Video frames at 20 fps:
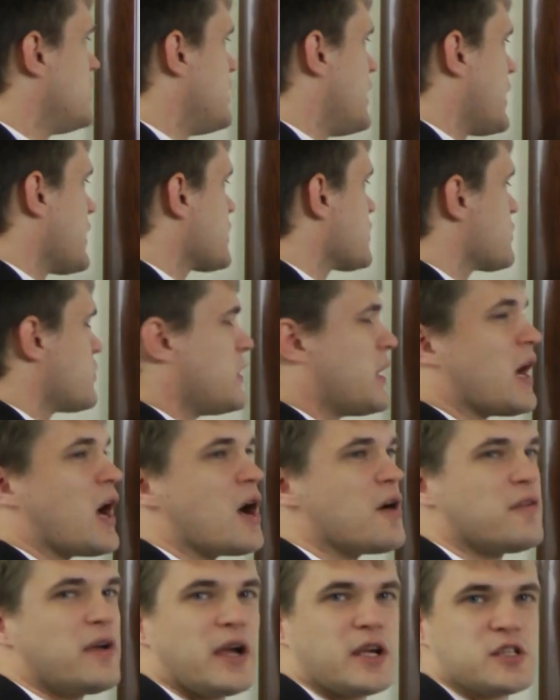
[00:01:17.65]
Next, we
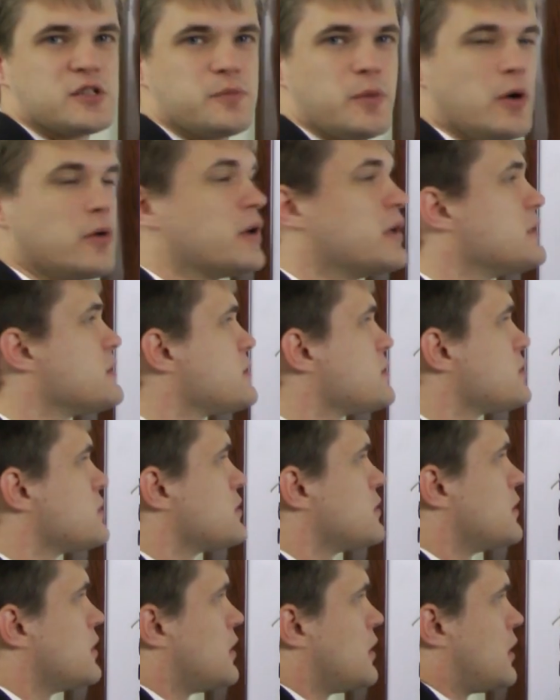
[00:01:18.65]
have
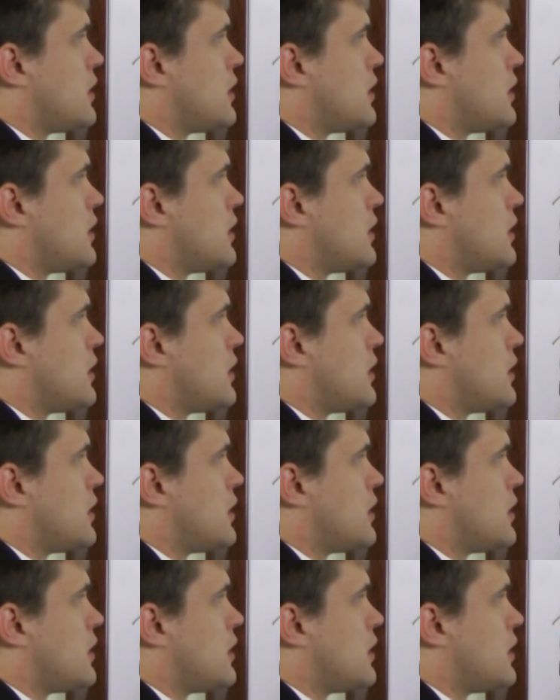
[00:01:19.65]
exponents.